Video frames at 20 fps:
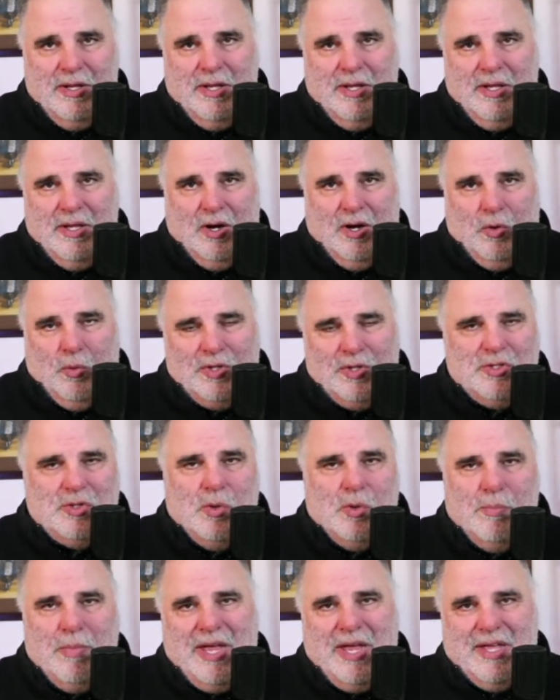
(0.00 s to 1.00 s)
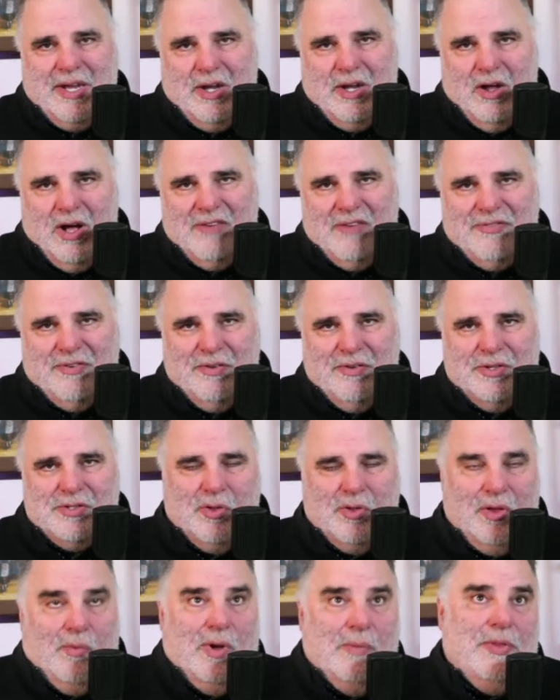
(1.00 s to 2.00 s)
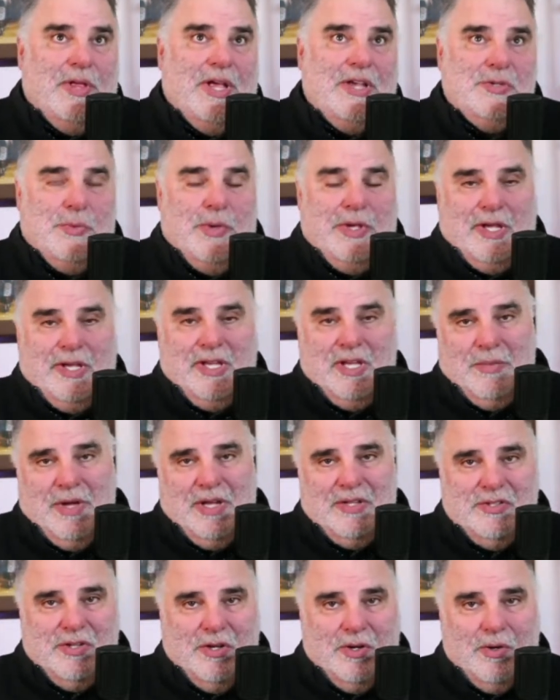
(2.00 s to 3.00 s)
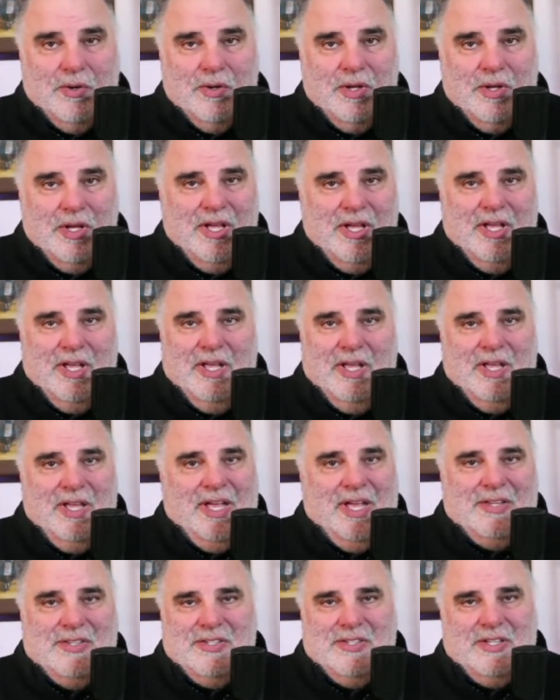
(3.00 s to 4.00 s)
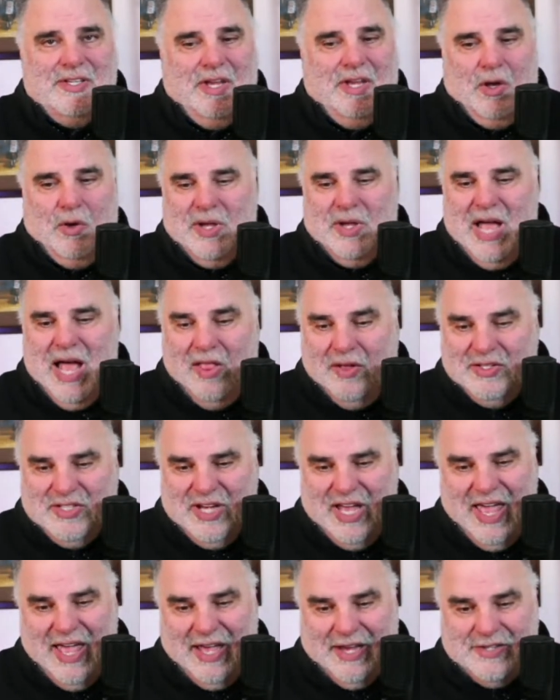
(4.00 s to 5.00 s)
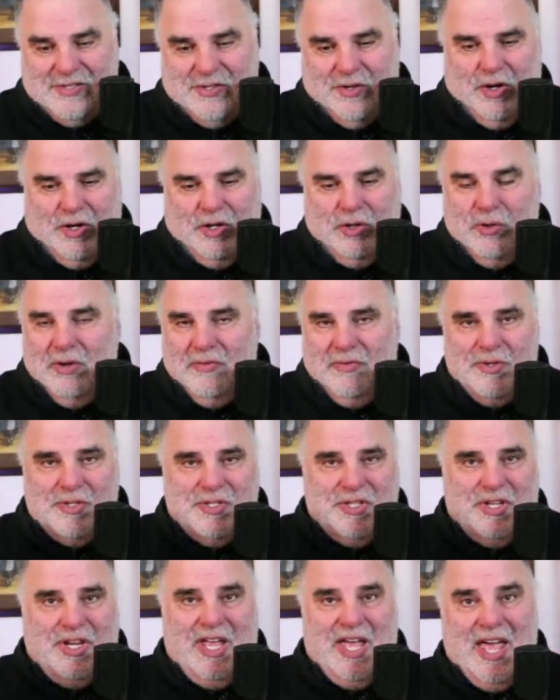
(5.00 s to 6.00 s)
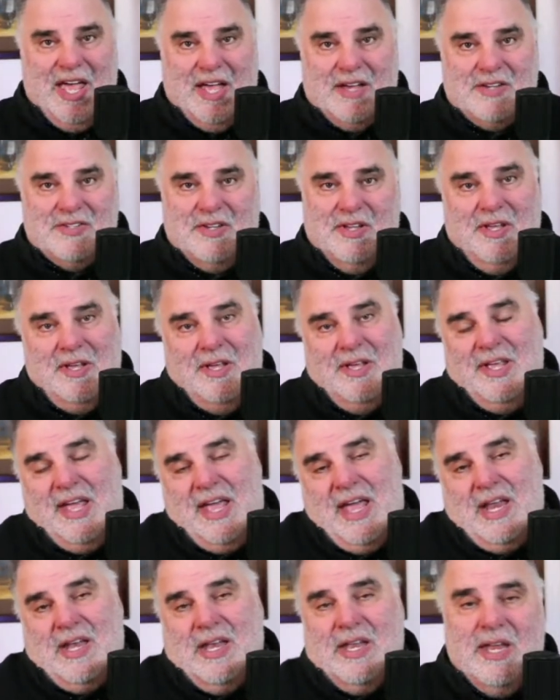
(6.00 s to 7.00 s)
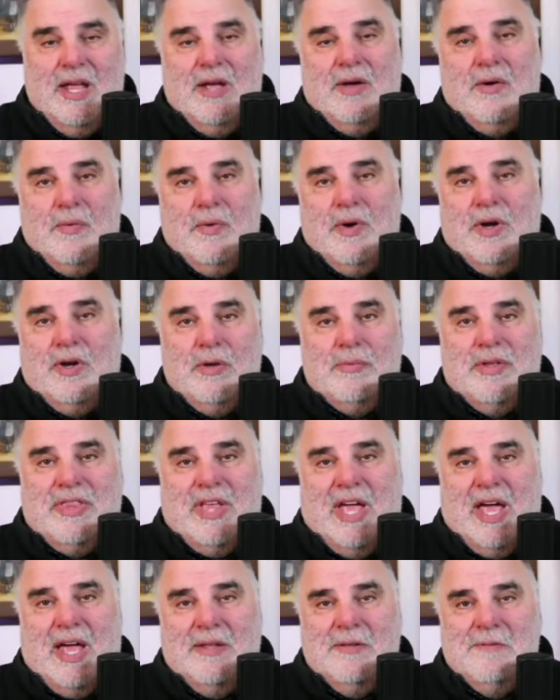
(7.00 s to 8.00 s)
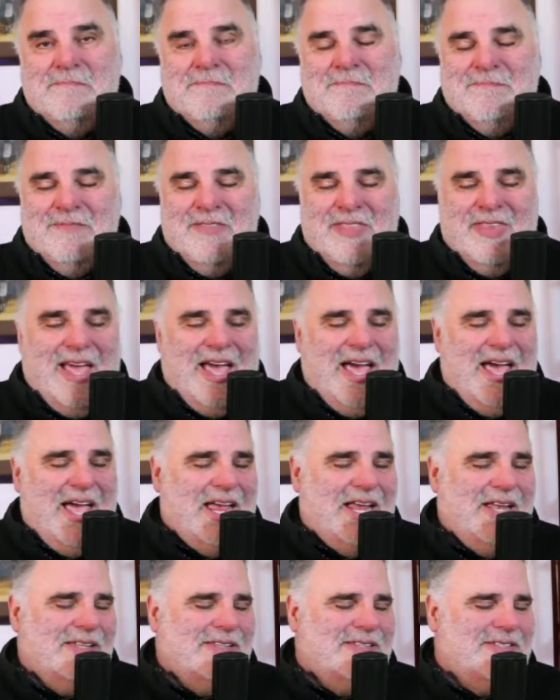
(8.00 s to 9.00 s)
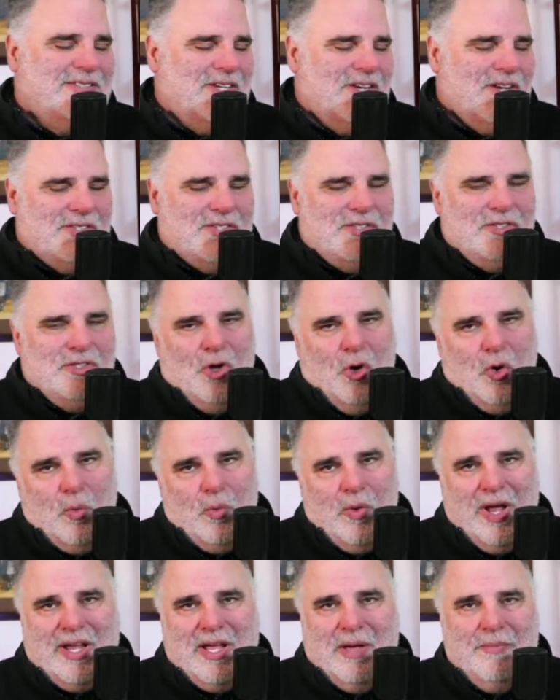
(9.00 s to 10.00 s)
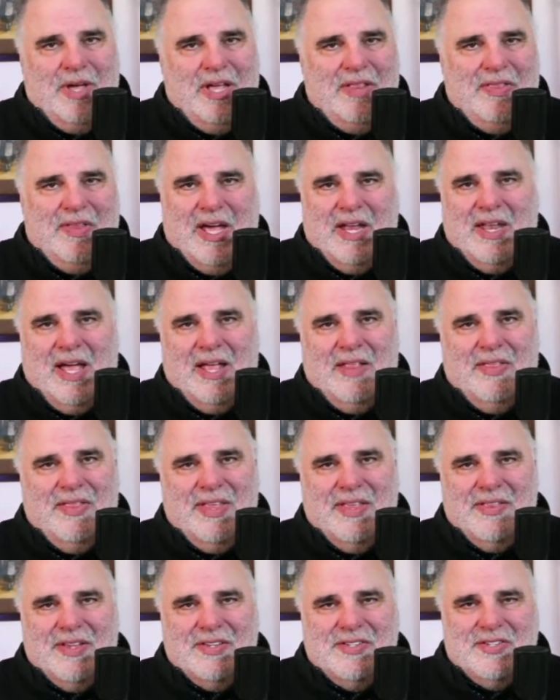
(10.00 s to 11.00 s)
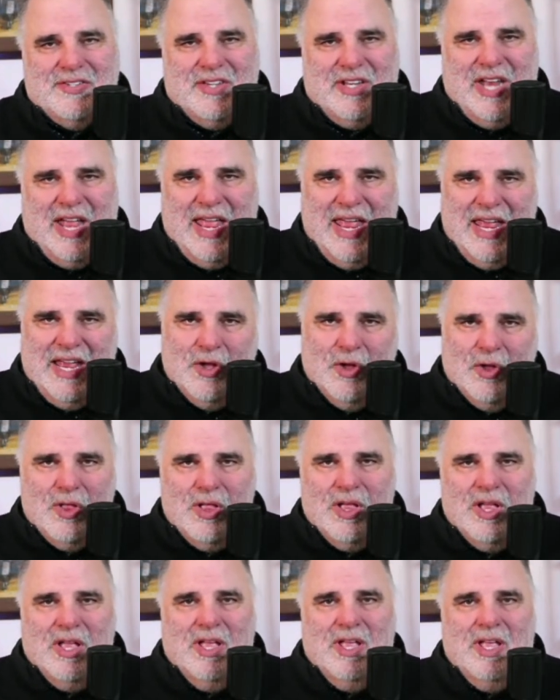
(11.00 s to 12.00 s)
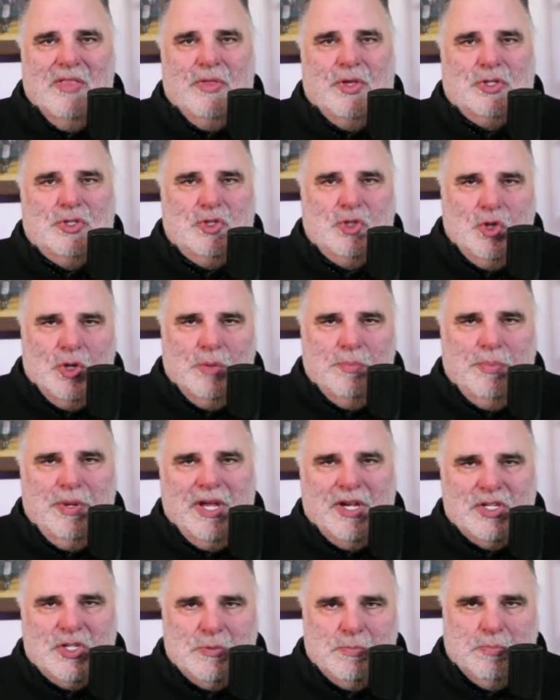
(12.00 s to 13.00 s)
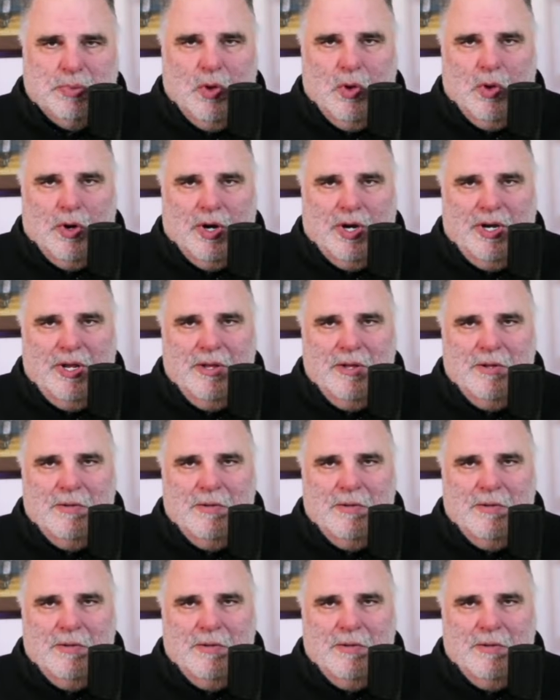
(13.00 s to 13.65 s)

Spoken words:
or 1 school making an offer. There's only 1 place we can commit to. It's, college X or university X. And, we're good with that. I just don't recommend that. This is an angle that should be explored.